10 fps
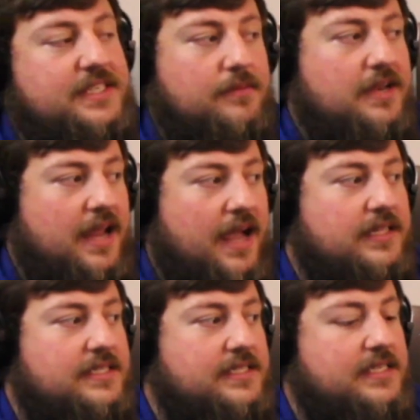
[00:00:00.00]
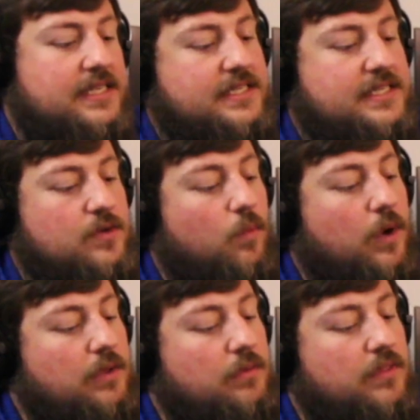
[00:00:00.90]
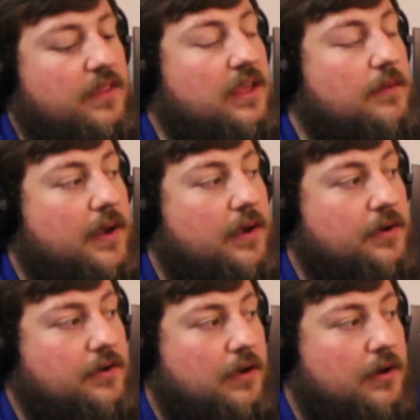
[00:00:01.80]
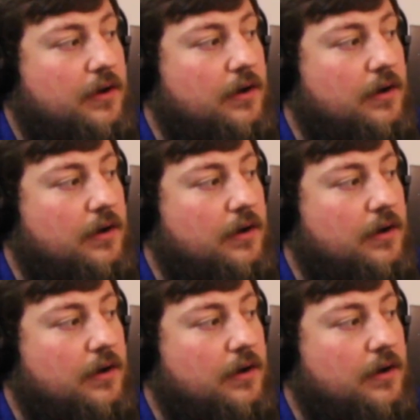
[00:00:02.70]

some analysis as to what you think about your daughter.